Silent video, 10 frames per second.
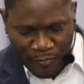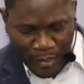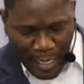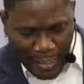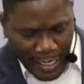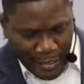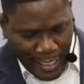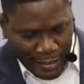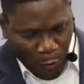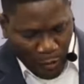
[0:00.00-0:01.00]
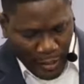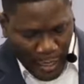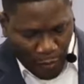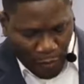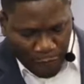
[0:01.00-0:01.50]
And, and that's what I
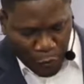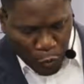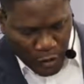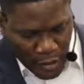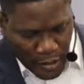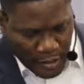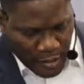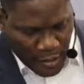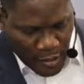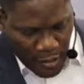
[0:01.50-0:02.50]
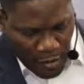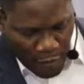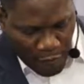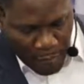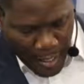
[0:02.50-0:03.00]
call futility
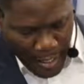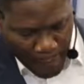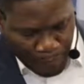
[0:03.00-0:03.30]
of mind.